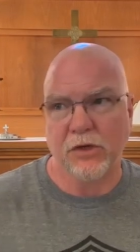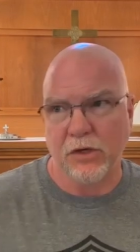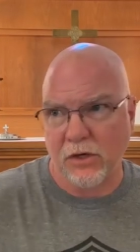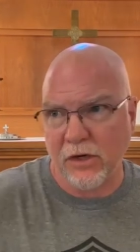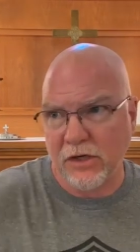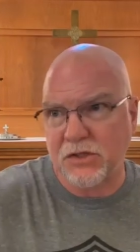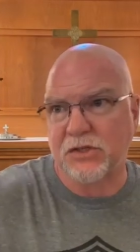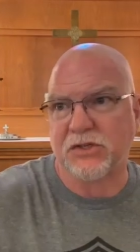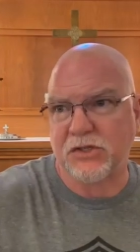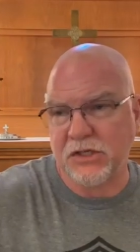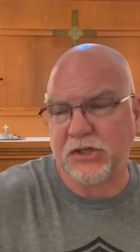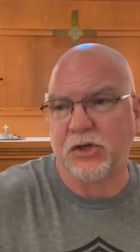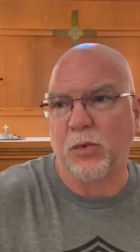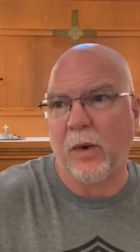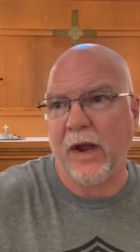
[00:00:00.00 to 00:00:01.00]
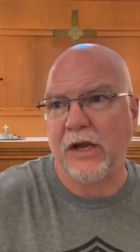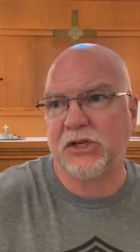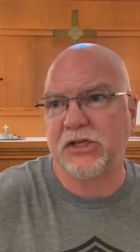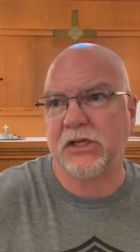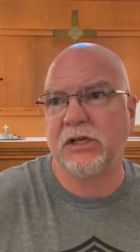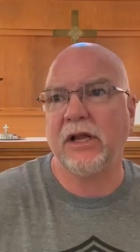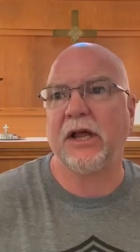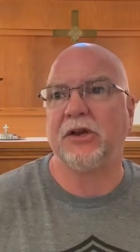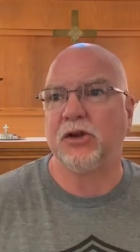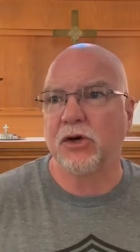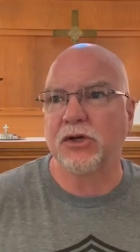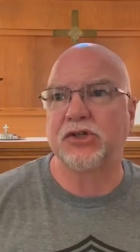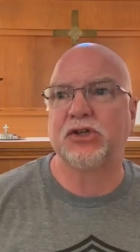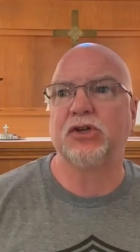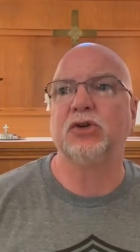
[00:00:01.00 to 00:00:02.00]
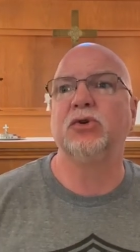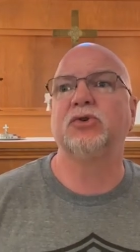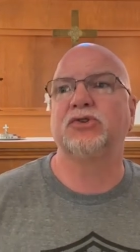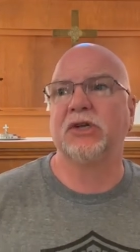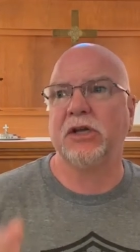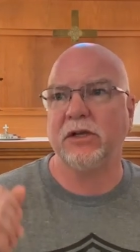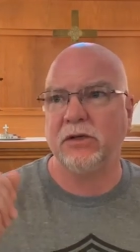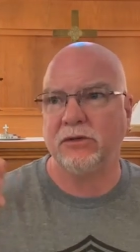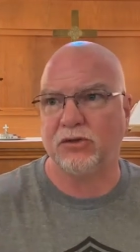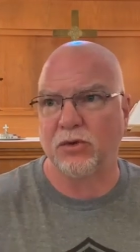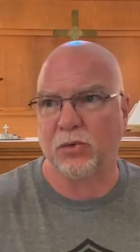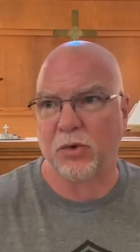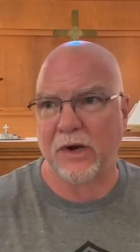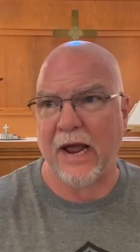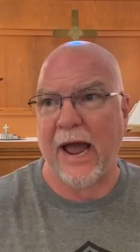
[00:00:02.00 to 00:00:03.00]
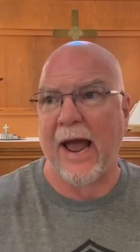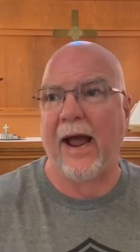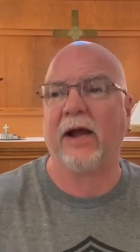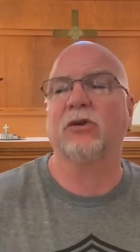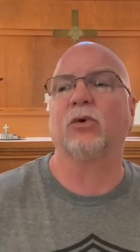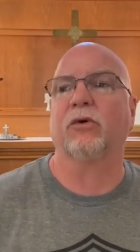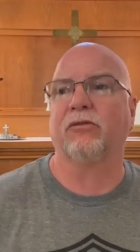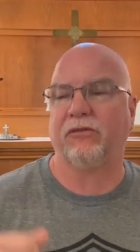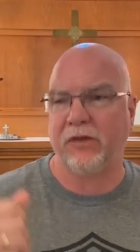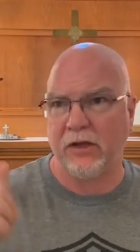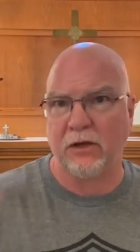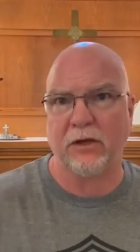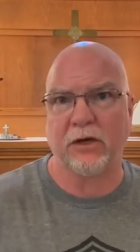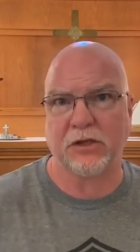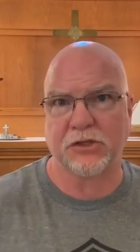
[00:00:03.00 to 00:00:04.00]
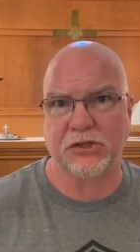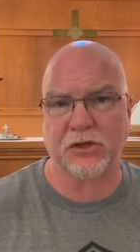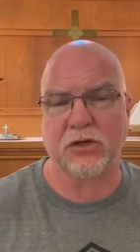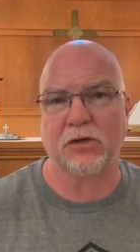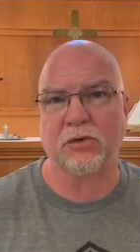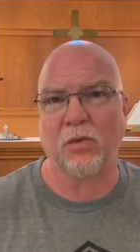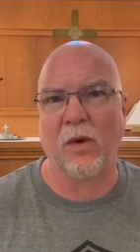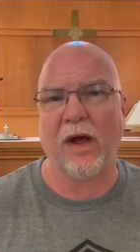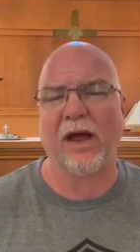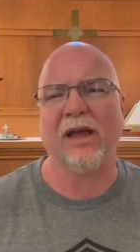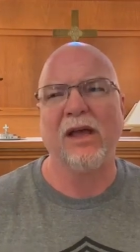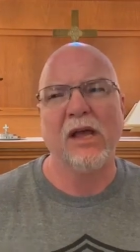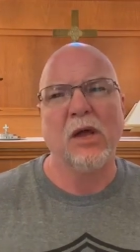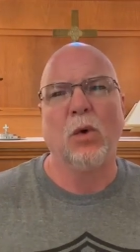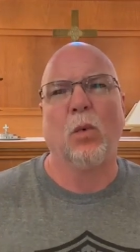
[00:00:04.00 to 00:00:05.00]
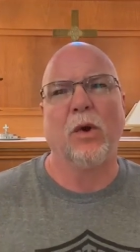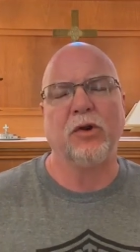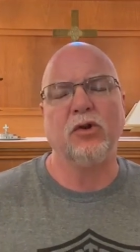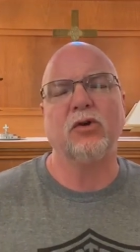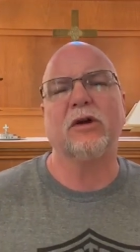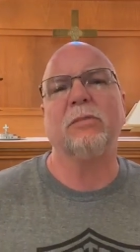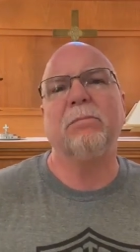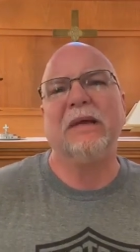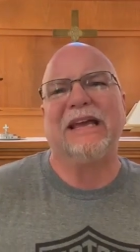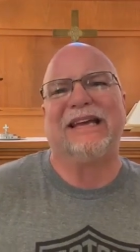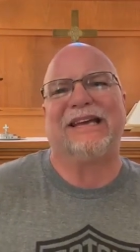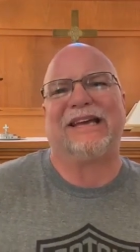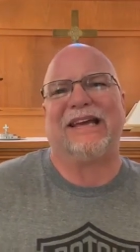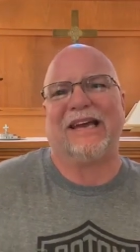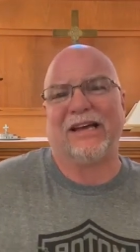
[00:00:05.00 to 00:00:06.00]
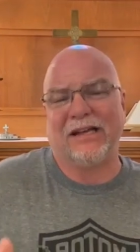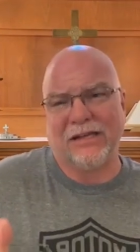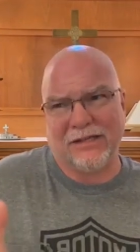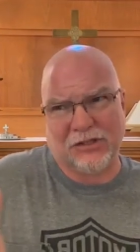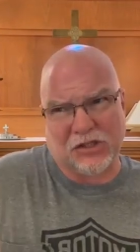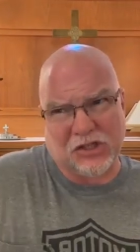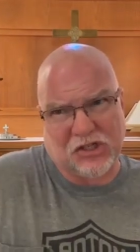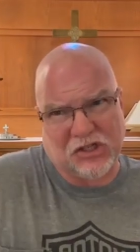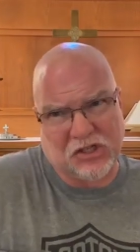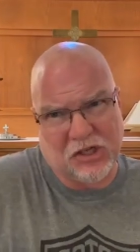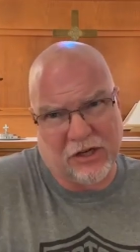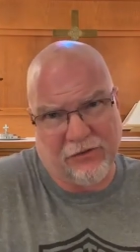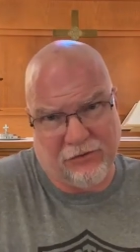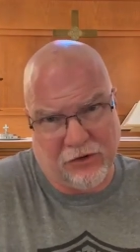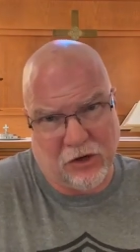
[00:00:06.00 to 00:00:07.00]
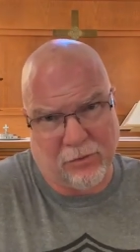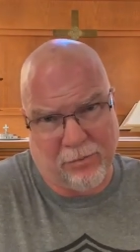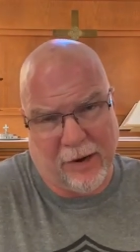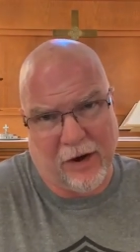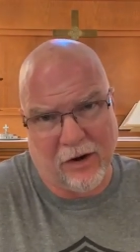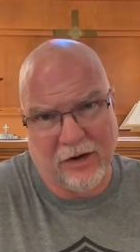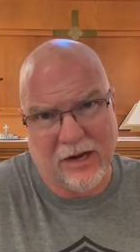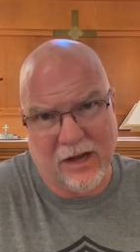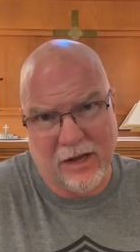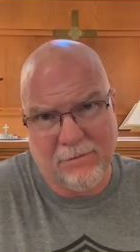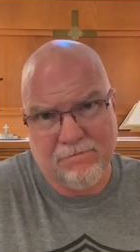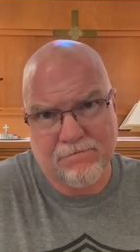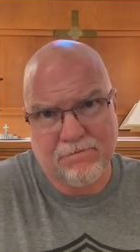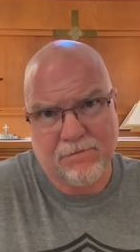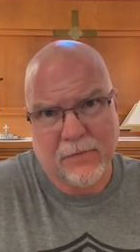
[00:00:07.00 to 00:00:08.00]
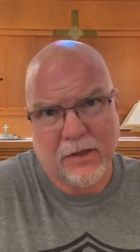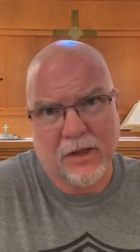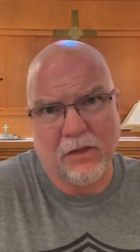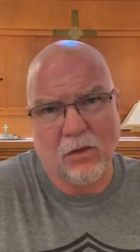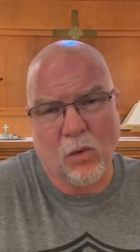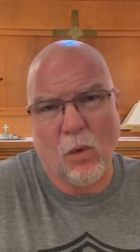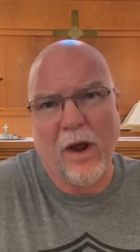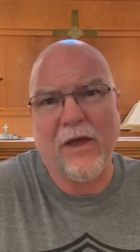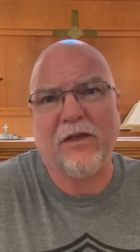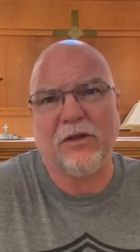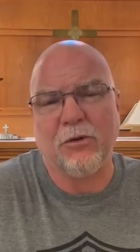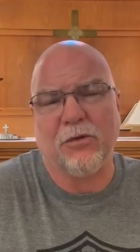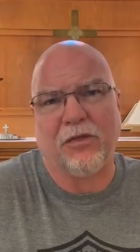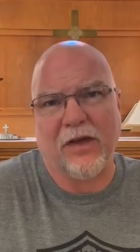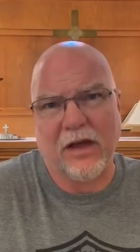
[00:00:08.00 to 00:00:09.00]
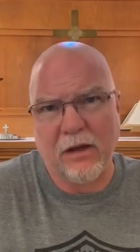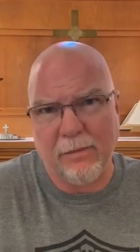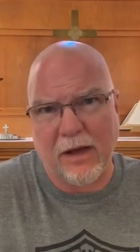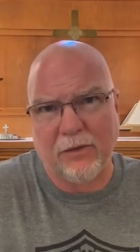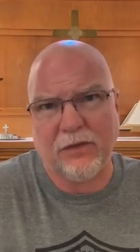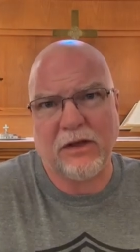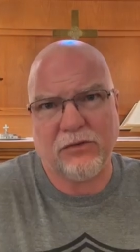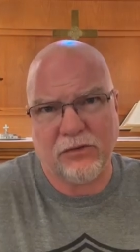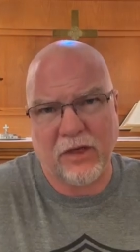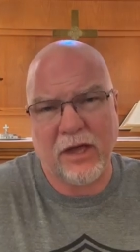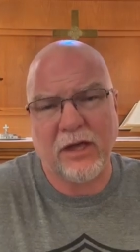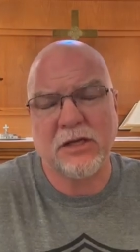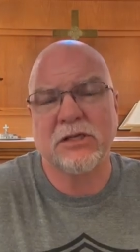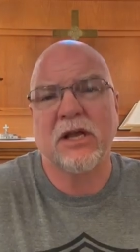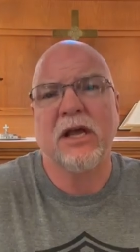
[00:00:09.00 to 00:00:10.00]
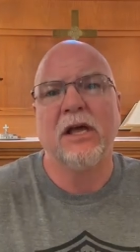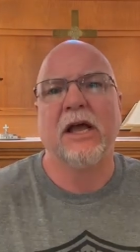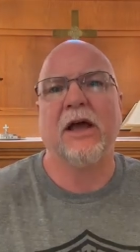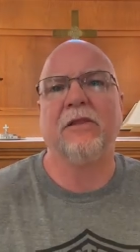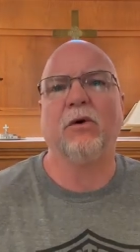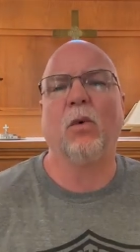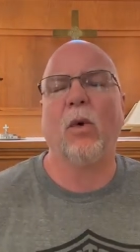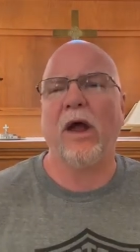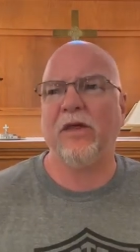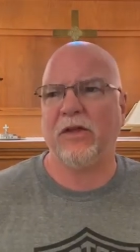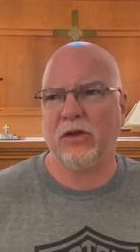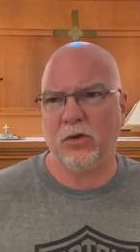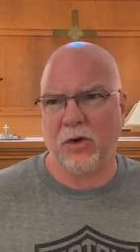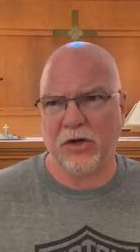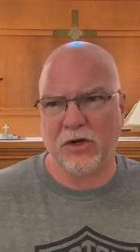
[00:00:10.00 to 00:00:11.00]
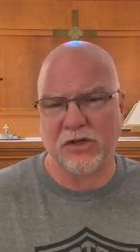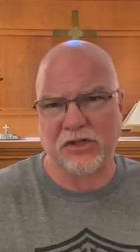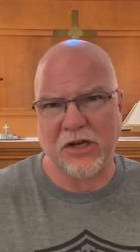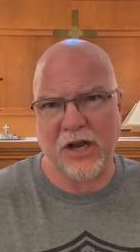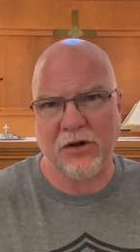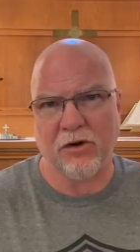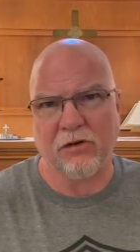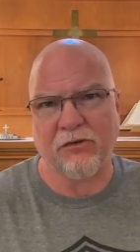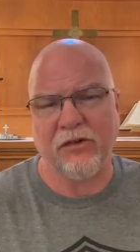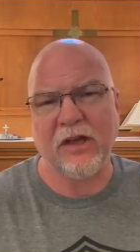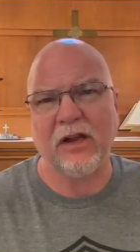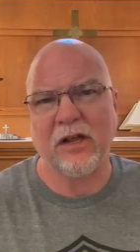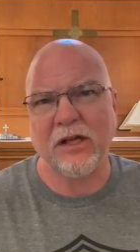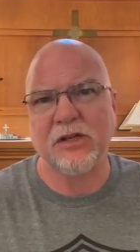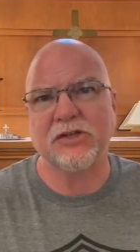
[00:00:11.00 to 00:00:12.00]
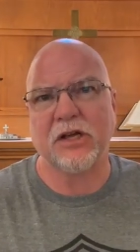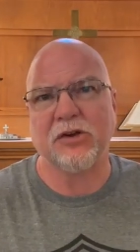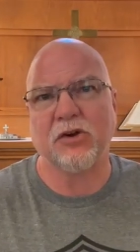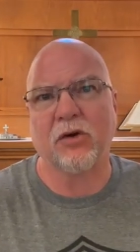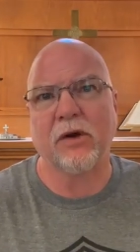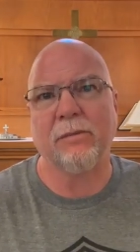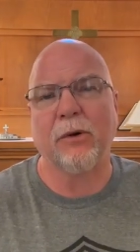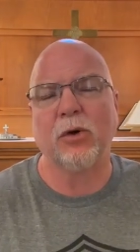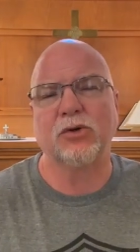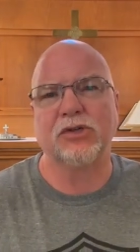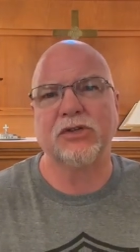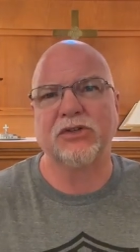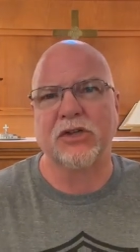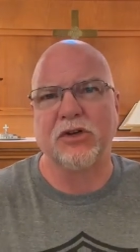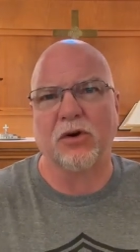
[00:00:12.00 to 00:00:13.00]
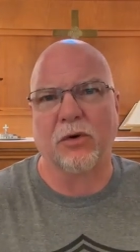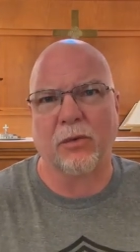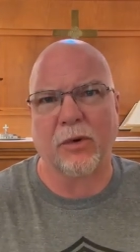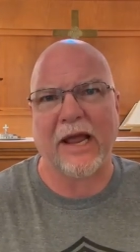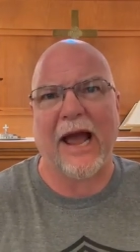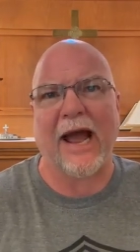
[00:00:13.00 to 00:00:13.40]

There is a situation and you're choosing to react or feel in a certain way. When you can begin to shift your paradigm in the way that you think about these things and the way that you understand your feelings and your emotions and your